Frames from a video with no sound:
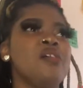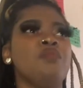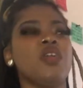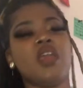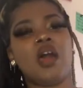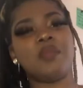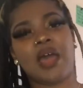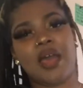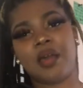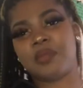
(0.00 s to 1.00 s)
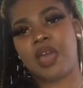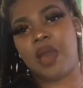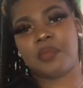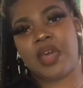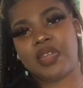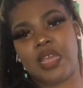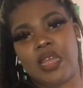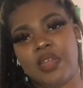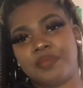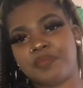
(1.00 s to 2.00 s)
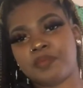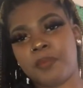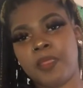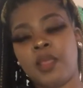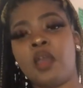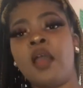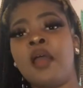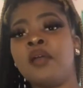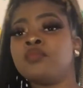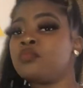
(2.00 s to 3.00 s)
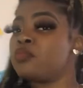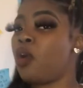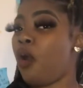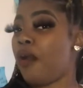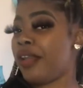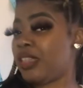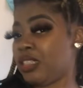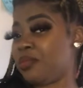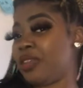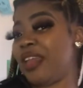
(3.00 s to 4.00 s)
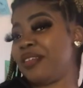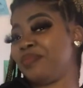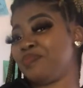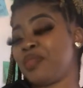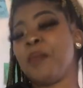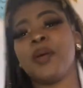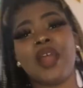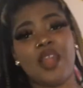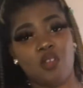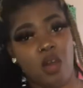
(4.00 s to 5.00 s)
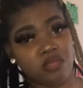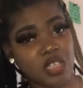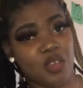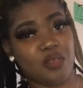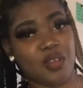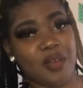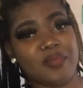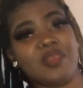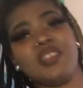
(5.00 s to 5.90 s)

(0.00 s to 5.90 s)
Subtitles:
But yeah, I'm not dating. Or is I'm dating. But I know I'm single though.